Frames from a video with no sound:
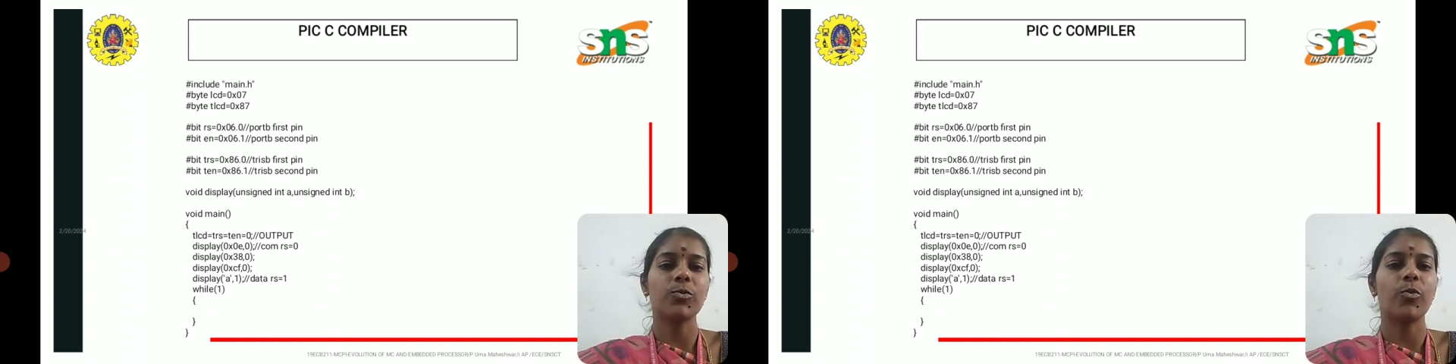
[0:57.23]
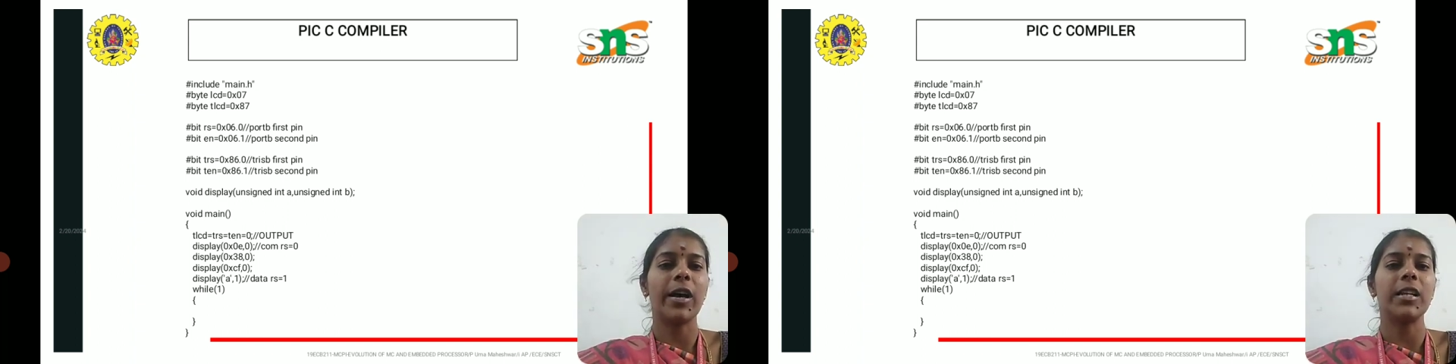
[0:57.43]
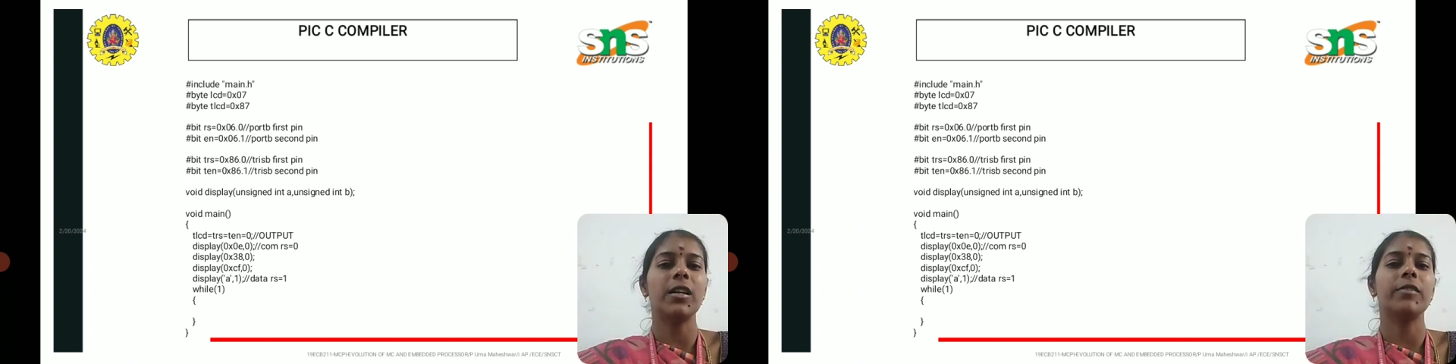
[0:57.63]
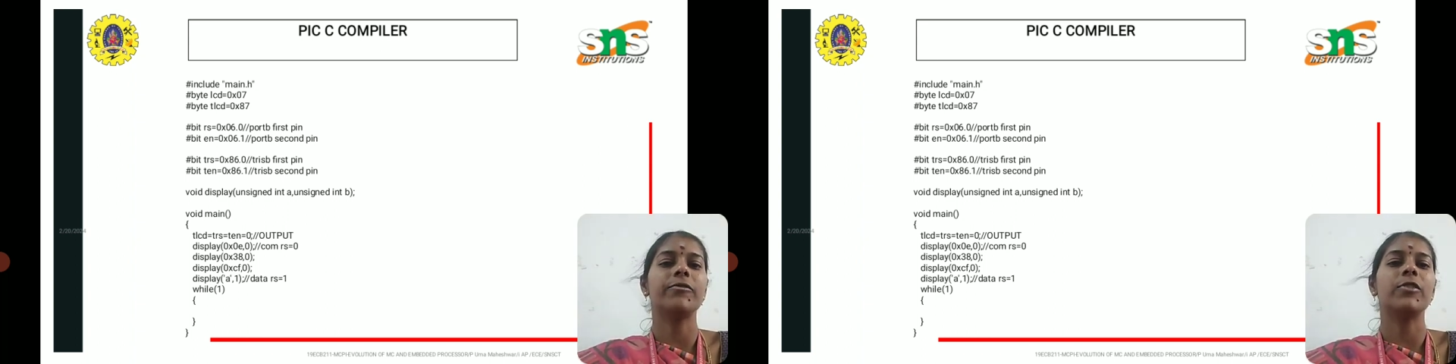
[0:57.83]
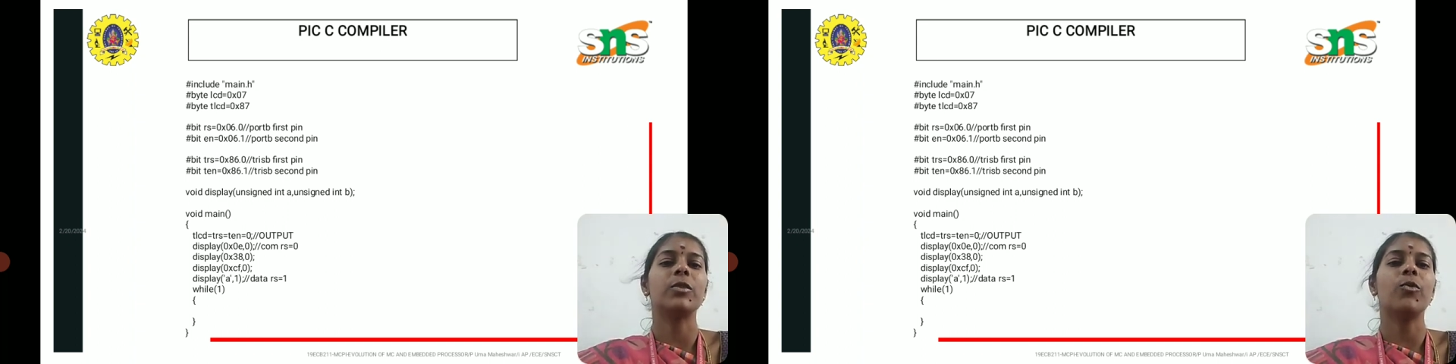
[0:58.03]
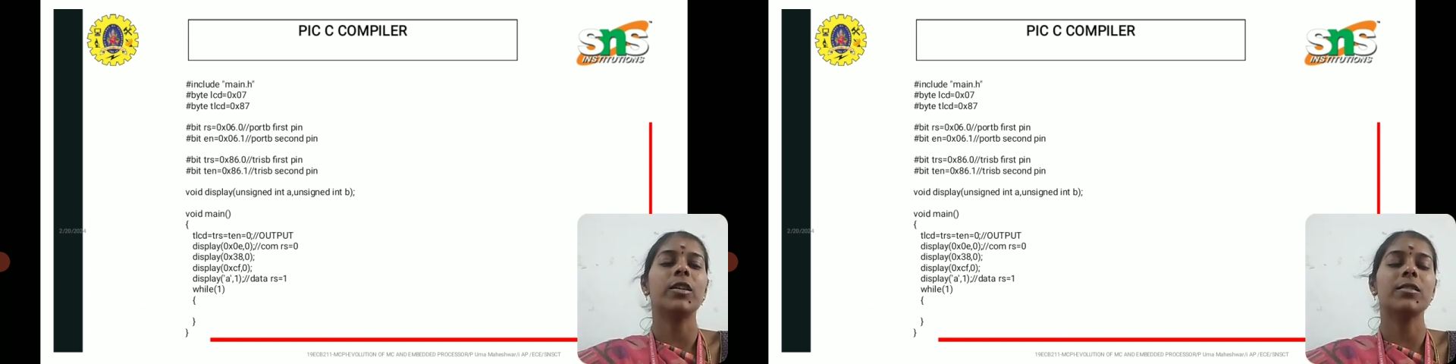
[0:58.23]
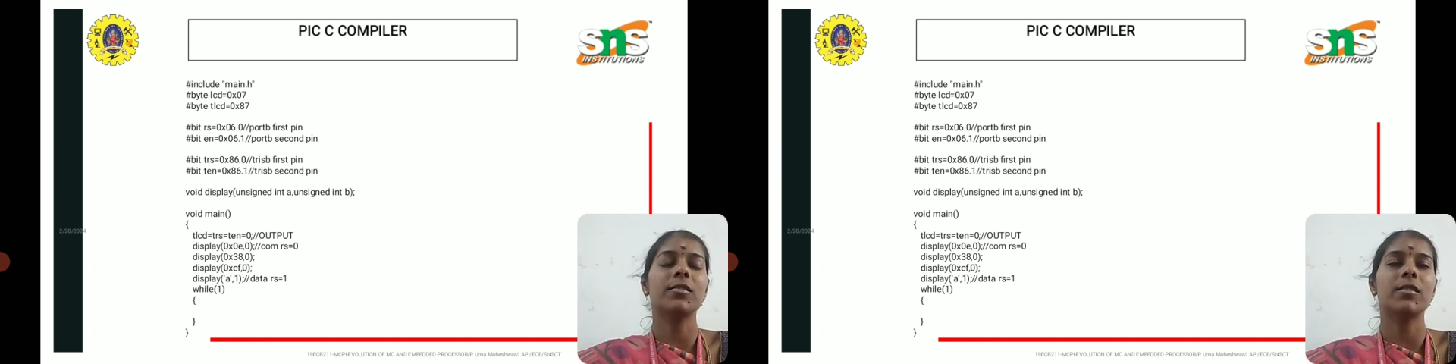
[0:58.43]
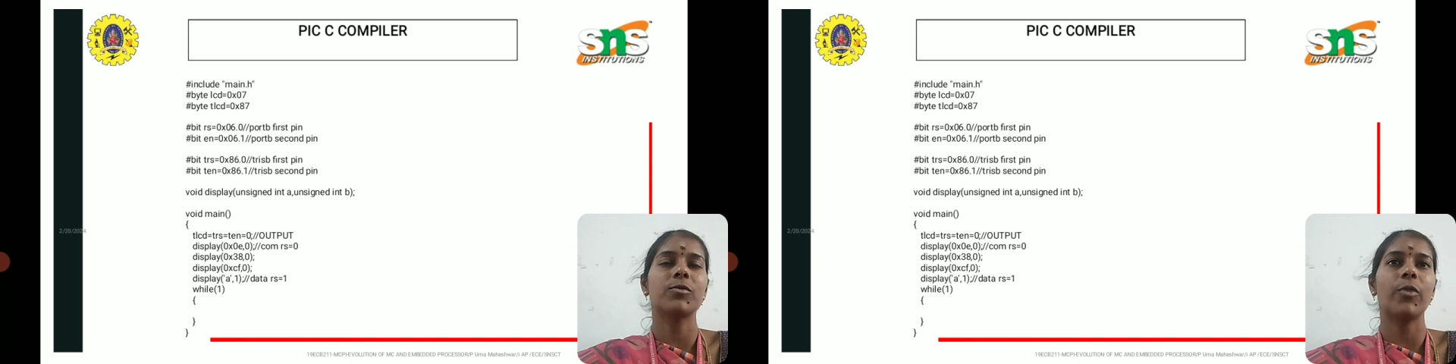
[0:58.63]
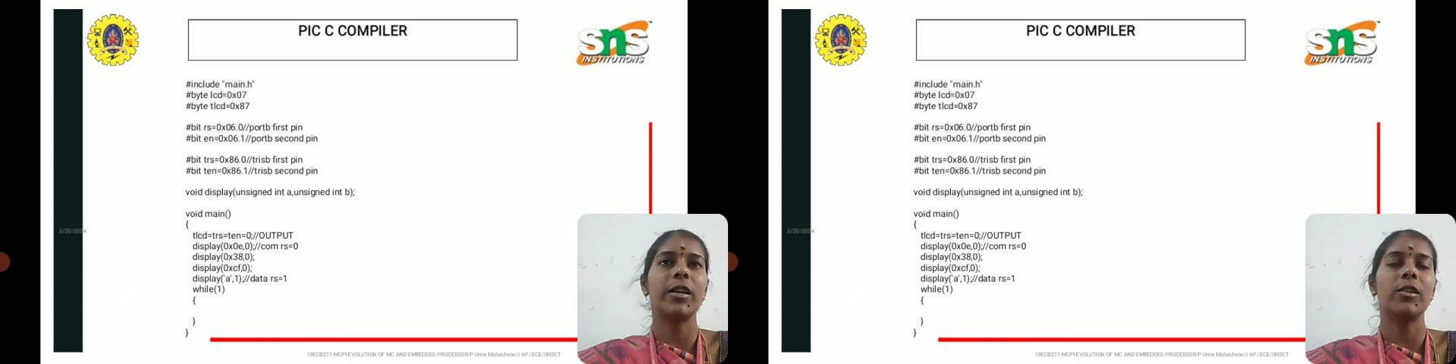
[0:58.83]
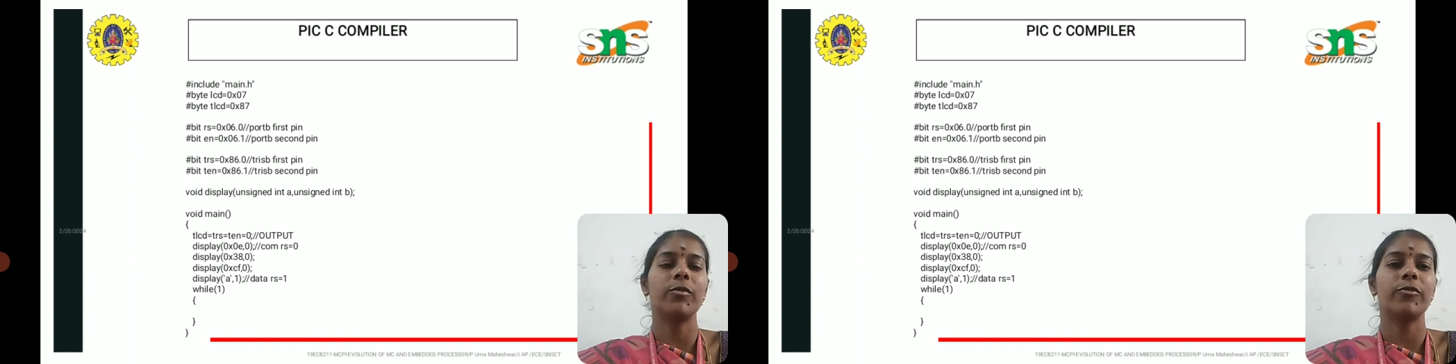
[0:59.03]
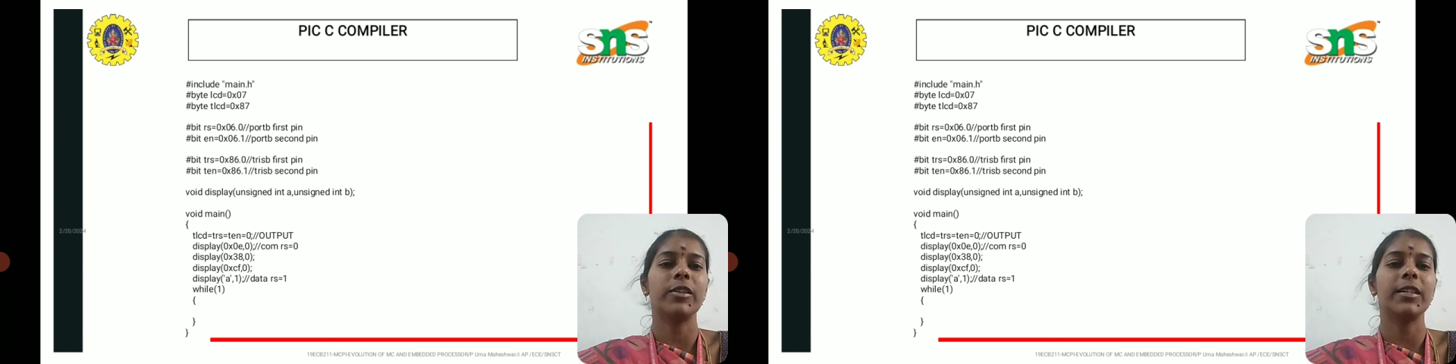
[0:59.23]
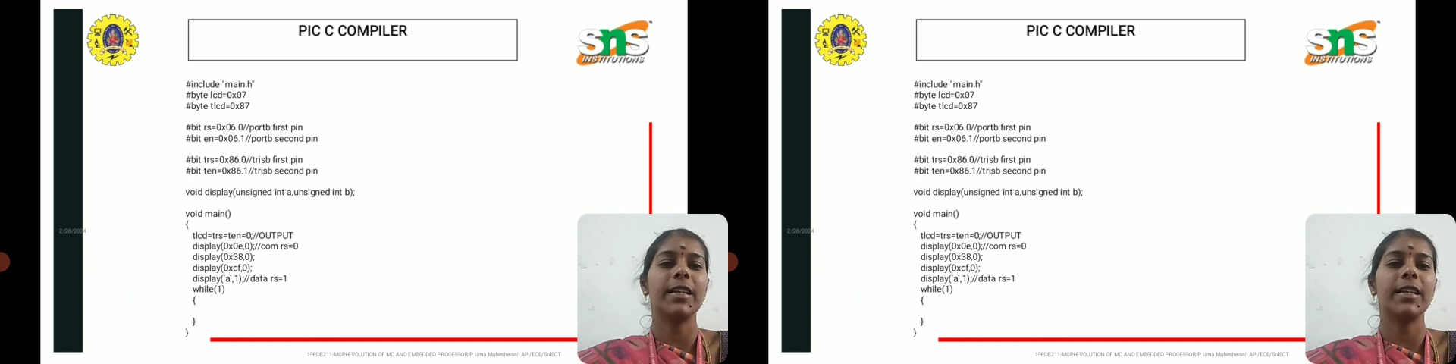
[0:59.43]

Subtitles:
while of 1. What is this while of 1?